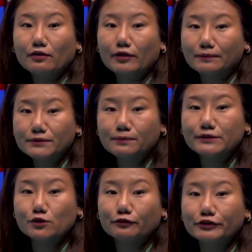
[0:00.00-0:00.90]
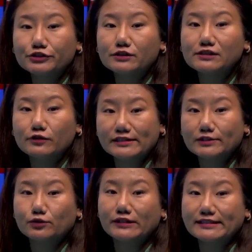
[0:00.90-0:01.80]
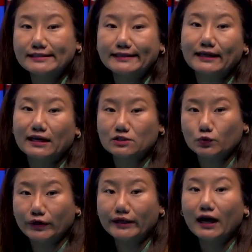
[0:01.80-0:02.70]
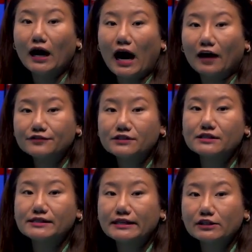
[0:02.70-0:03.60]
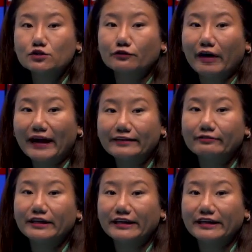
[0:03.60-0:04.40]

wrapped up his official visit to Italy last week after a series of high-level